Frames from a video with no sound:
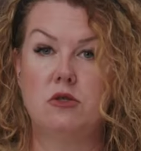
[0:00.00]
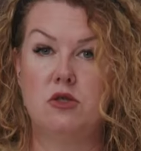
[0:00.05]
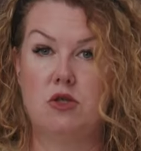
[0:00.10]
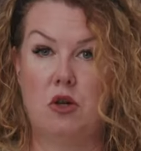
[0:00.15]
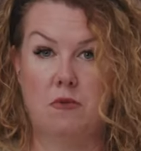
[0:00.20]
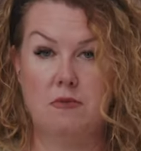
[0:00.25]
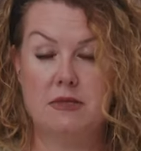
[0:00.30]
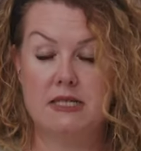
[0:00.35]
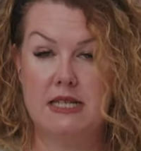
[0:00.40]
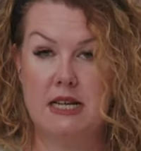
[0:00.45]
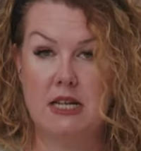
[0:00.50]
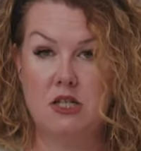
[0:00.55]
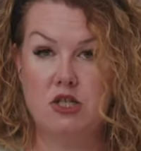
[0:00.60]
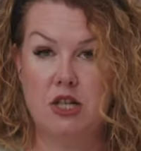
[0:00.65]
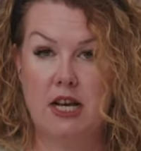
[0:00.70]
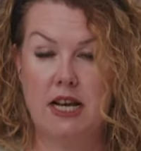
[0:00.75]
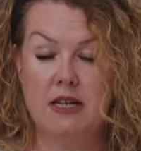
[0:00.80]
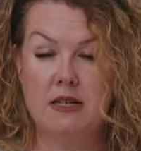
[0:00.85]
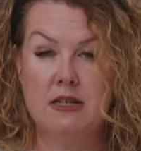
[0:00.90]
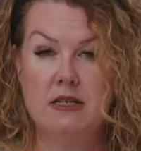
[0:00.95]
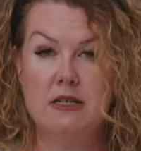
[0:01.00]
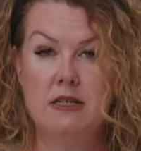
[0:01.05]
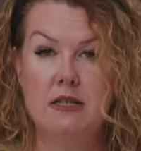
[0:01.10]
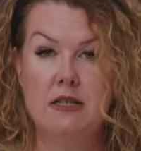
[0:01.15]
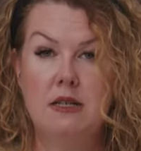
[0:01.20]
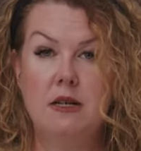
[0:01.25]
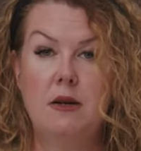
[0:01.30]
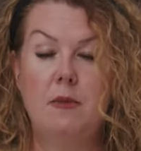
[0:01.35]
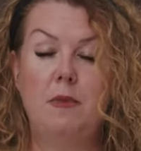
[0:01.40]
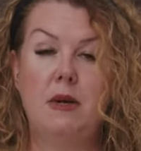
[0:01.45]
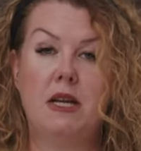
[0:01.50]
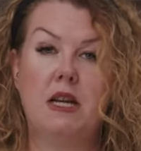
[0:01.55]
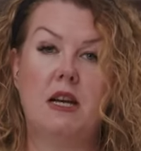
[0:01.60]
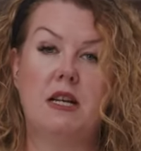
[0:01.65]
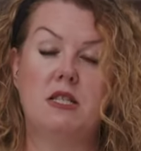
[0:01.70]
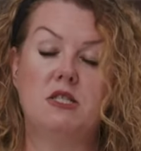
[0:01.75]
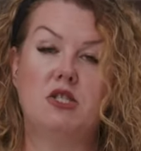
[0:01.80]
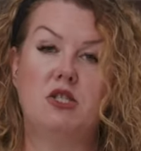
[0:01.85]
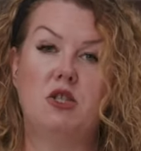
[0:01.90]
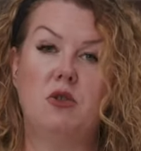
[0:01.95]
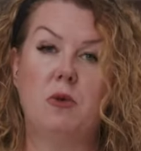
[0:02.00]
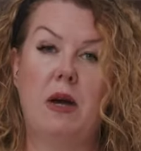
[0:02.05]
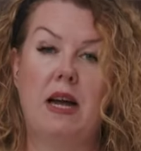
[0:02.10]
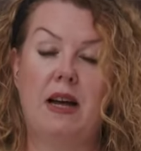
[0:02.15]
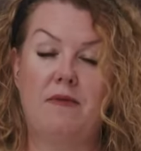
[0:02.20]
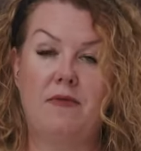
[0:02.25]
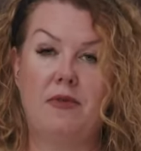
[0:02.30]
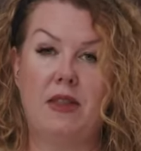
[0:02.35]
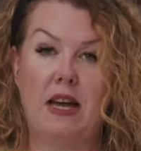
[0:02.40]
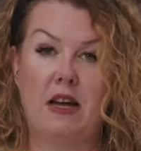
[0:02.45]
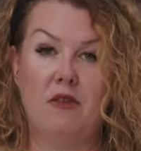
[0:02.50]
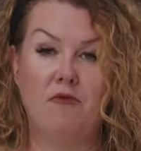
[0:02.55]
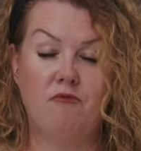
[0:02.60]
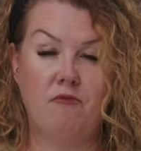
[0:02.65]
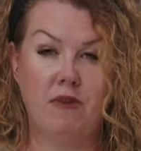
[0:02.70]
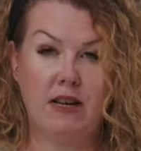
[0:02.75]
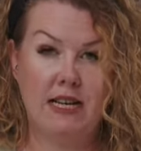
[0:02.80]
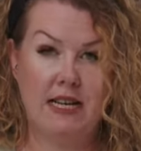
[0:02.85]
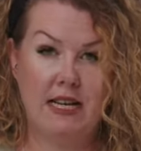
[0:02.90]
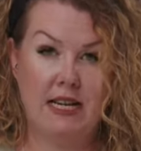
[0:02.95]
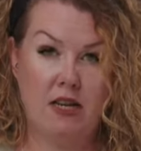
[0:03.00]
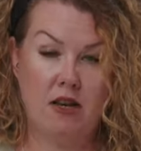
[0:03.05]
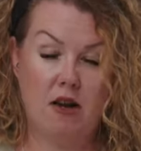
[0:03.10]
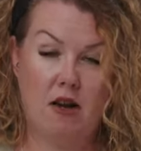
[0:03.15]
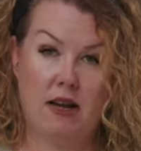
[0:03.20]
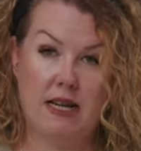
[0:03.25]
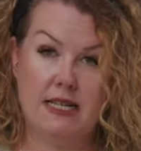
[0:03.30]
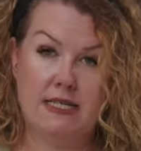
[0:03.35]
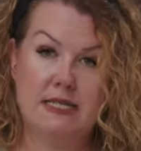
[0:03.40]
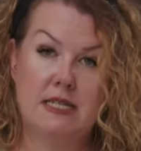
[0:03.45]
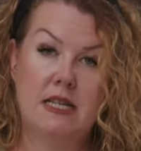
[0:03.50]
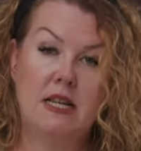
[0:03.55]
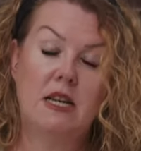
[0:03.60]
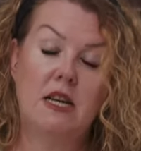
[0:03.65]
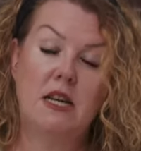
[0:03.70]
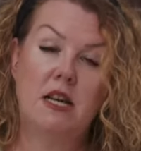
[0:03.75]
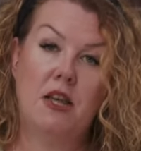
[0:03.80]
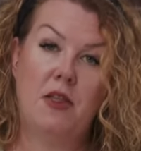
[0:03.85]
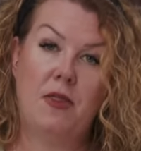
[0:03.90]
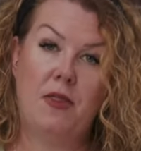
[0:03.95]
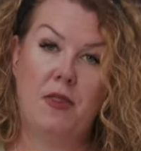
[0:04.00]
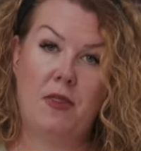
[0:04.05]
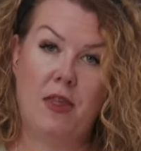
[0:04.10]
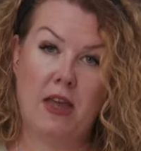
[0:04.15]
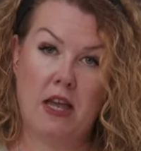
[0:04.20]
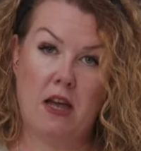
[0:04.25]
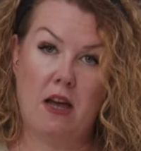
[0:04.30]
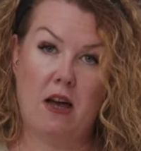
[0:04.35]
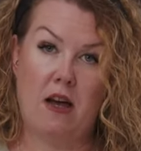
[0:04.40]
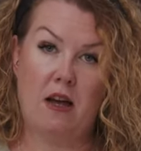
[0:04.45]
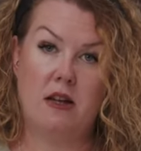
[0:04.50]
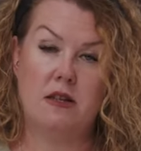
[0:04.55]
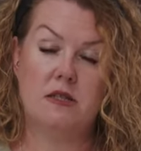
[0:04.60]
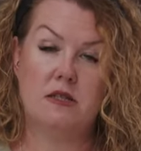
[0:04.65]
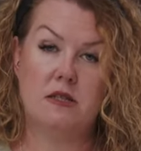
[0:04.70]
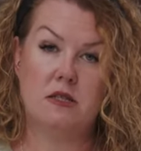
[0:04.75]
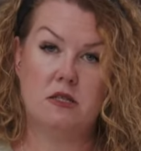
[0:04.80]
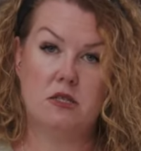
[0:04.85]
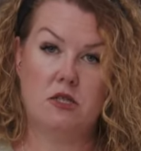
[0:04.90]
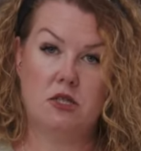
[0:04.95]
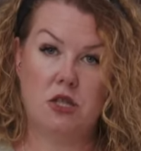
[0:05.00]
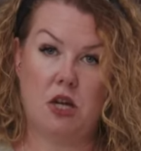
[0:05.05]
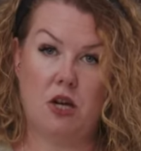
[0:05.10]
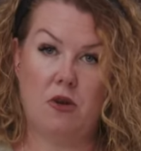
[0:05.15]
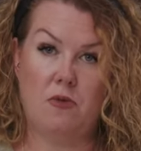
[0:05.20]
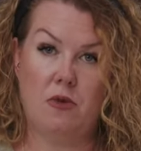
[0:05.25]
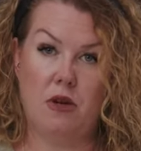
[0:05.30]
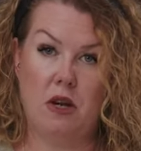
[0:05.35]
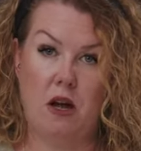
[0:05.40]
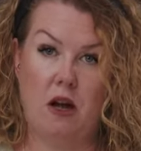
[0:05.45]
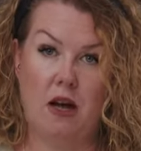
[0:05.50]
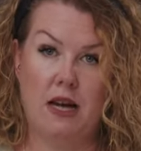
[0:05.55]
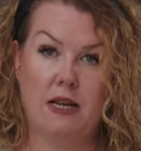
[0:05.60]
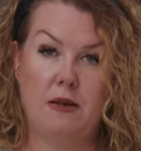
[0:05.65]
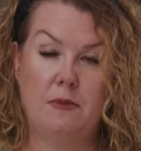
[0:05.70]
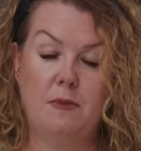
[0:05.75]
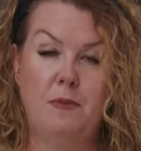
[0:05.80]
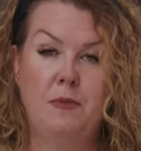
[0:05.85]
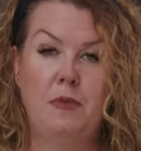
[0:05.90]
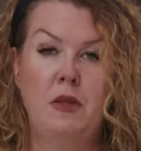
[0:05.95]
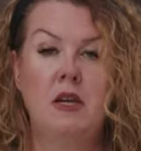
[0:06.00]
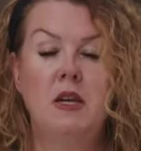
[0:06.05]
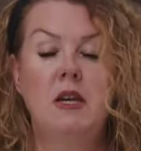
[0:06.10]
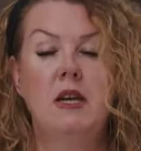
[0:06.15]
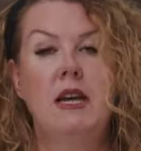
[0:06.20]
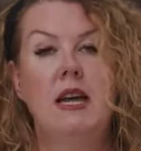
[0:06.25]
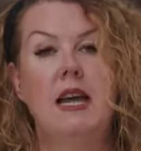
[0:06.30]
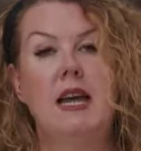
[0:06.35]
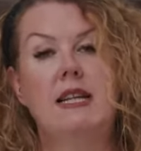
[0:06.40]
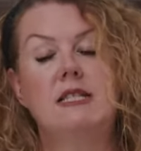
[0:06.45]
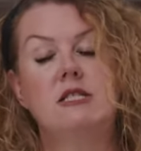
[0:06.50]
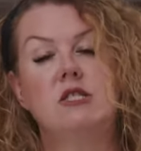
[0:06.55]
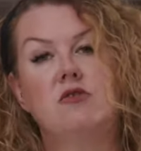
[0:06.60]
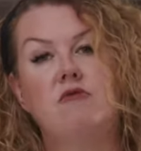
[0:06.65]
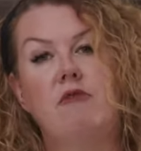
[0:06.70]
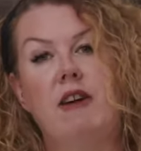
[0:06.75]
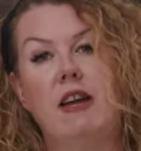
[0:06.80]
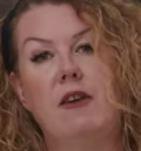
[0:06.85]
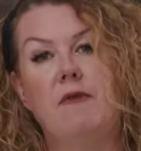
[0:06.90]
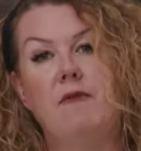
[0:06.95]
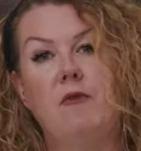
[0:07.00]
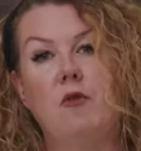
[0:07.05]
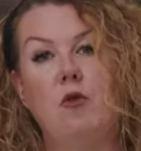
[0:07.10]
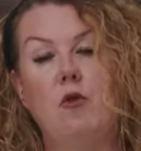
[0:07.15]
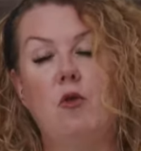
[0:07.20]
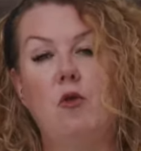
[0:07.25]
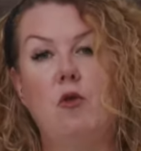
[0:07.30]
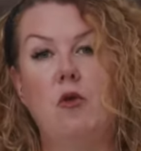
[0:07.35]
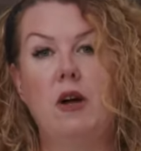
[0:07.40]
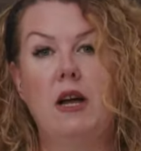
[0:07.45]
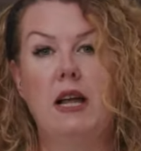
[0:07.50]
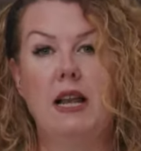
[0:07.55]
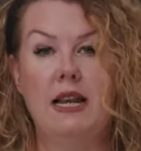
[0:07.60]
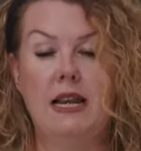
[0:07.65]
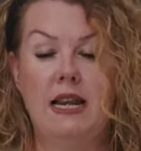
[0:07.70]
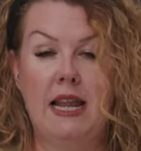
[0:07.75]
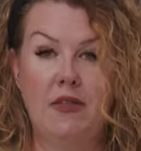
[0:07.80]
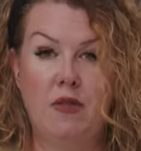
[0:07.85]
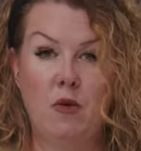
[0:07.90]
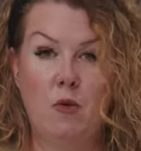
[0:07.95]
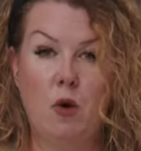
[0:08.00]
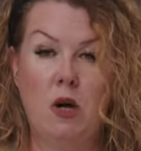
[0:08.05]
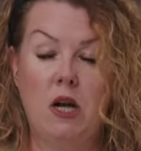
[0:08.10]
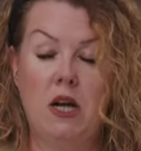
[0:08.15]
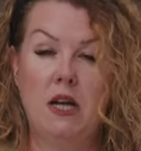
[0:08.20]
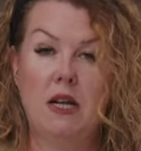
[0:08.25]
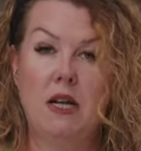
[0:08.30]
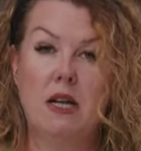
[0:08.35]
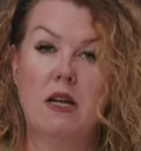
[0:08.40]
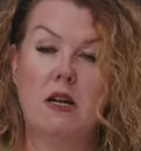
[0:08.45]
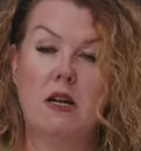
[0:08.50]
top stitching because you have that really nice thicker sewn line. It's great for leather work